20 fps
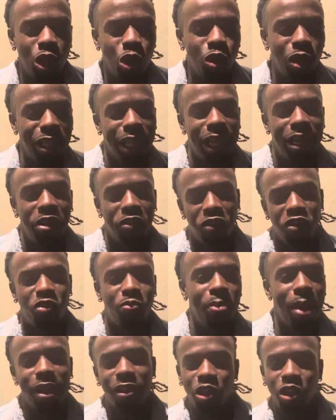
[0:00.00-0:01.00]
You think they
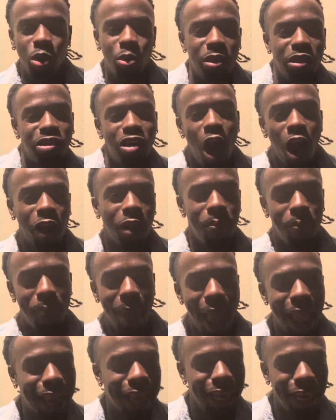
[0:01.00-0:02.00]
disrespecting you and talking
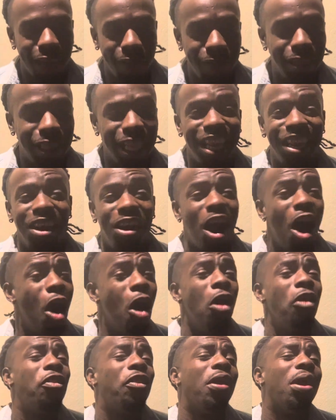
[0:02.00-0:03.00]
back and everything. They're
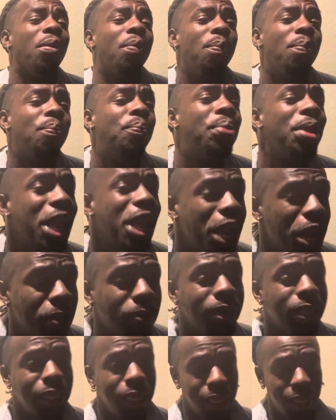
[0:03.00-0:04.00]
on their
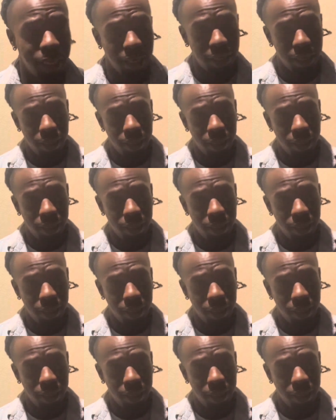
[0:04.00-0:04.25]
period.